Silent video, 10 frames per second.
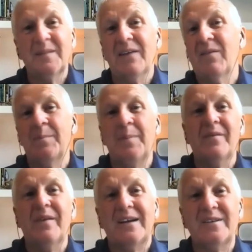have a bit
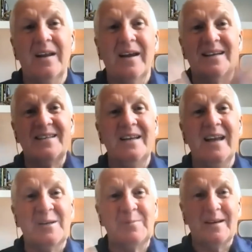of exceed the
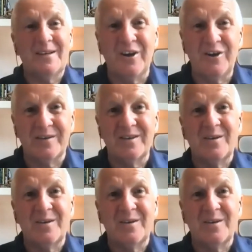expectations.